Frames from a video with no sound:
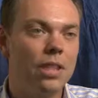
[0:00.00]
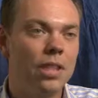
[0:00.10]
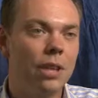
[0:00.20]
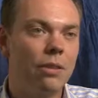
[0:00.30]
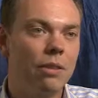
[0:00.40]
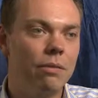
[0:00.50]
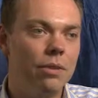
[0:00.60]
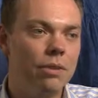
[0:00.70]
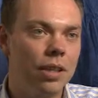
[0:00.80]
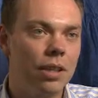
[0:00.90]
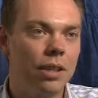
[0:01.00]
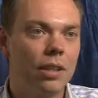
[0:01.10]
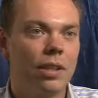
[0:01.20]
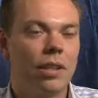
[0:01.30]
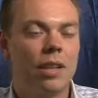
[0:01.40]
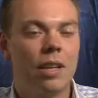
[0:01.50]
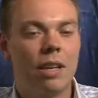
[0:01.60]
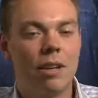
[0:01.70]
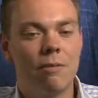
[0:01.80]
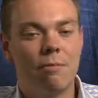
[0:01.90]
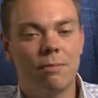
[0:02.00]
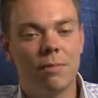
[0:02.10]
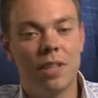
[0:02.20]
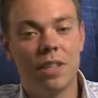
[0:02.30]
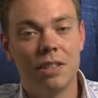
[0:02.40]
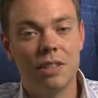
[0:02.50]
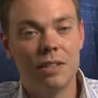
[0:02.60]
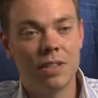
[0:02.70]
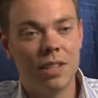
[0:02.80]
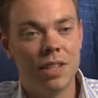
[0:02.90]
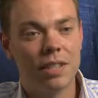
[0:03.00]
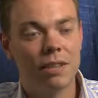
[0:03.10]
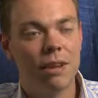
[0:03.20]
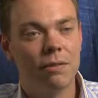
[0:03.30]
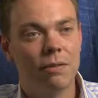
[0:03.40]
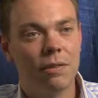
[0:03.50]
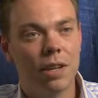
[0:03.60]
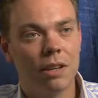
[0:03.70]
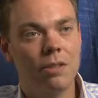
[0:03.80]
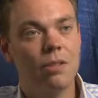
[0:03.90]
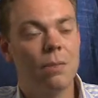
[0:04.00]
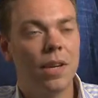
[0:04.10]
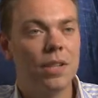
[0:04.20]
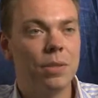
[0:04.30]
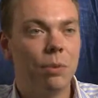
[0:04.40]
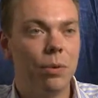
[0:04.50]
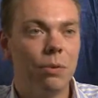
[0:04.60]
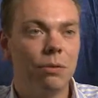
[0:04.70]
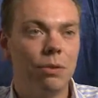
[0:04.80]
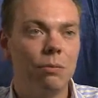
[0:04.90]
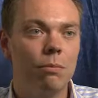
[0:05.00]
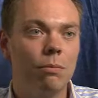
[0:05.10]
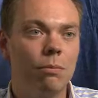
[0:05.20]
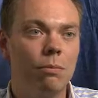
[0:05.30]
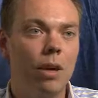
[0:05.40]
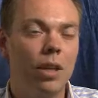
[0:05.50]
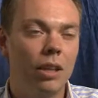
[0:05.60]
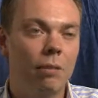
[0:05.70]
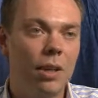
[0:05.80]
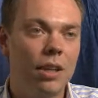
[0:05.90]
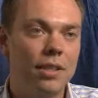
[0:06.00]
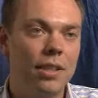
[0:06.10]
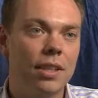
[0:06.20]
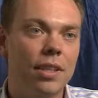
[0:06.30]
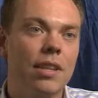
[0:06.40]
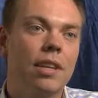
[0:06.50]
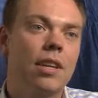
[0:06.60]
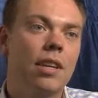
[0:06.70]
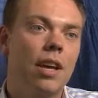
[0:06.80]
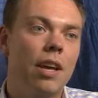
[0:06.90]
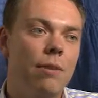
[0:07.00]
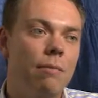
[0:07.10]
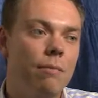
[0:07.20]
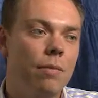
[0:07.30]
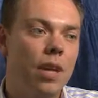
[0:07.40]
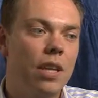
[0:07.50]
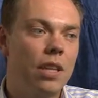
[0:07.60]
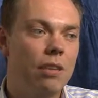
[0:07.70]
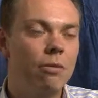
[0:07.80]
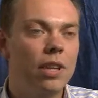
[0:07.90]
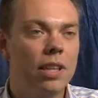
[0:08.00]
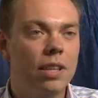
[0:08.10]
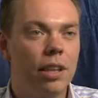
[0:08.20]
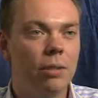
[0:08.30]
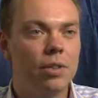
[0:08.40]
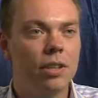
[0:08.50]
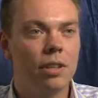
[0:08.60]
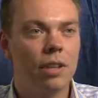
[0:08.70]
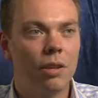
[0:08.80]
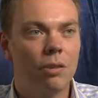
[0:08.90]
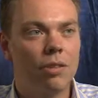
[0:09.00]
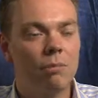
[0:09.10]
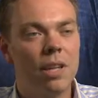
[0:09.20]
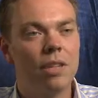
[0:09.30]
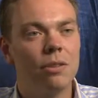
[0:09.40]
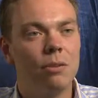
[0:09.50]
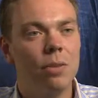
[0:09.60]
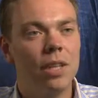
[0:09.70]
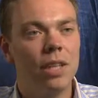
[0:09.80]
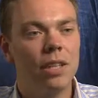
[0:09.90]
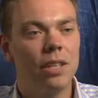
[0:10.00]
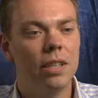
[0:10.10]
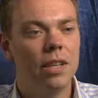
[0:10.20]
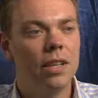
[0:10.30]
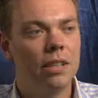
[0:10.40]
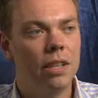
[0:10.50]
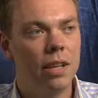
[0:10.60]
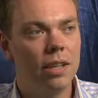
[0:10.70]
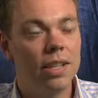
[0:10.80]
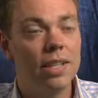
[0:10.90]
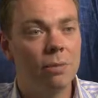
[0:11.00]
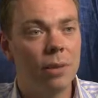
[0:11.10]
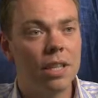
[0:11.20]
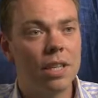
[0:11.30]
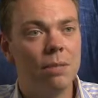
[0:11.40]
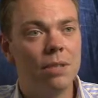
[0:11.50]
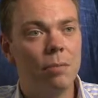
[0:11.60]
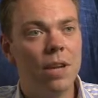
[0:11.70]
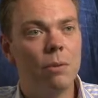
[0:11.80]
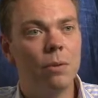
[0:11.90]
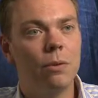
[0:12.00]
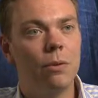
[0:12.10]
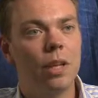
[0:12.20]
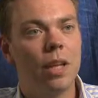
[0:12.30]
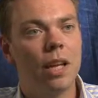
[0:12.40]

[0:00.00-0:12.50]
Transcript: it's going to go in the future. In addition to this, I have a huge amount of support from my line manager, and he really helps to coach and mentor me in leading my teams of people,